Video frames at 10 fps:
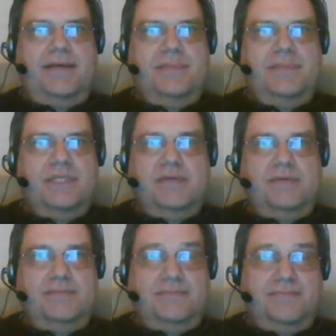Um,
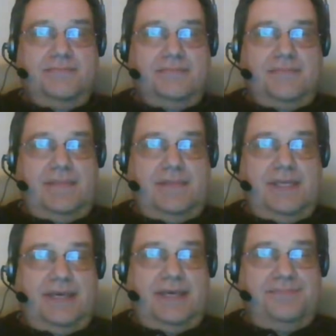so,
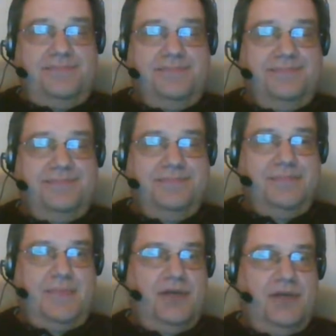yeah,
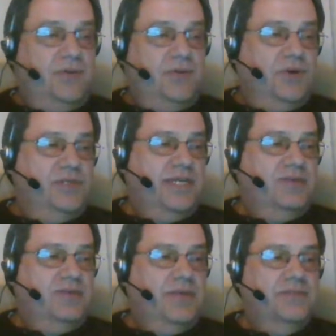I agree with what you
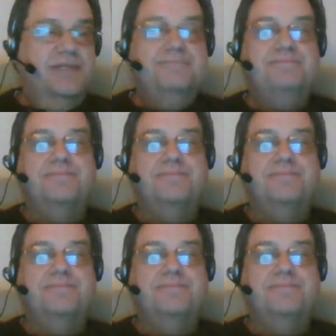said, Roberto.